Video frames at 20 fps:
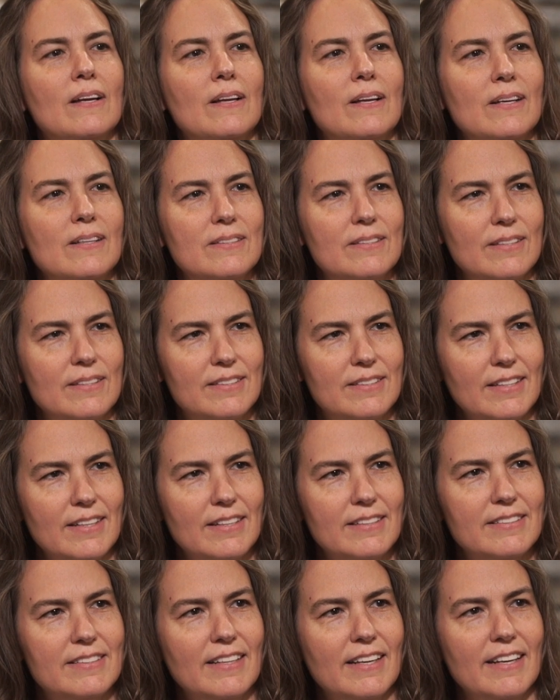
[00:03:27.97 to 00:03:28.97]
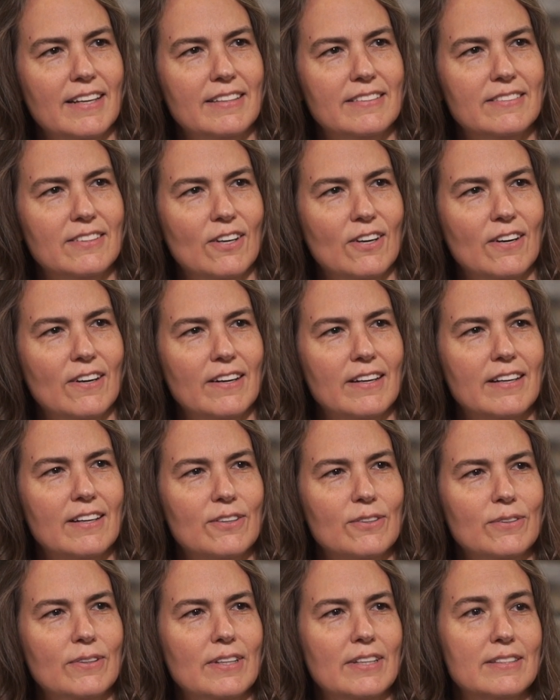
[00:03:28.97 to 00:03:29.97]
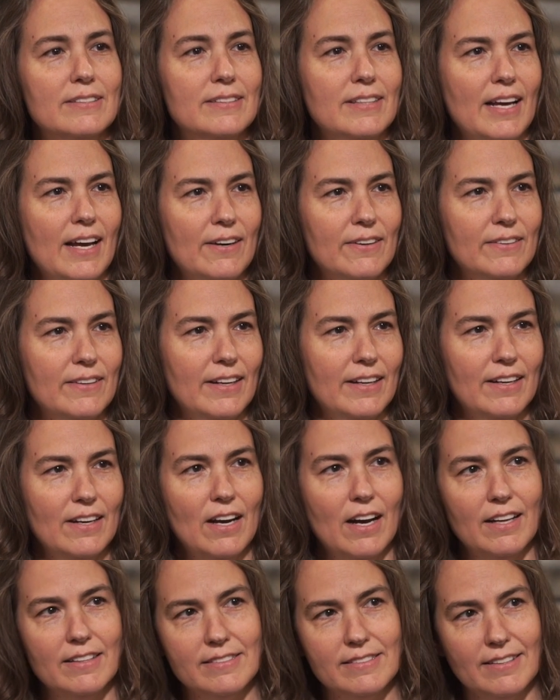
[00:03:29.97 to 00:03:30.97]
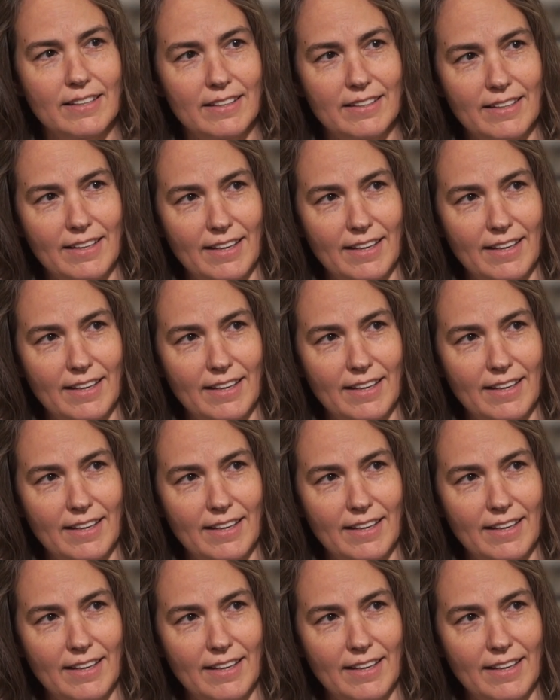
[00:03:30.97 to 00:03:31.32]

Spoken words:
Because the 6 days are including Saturday, not Sunday.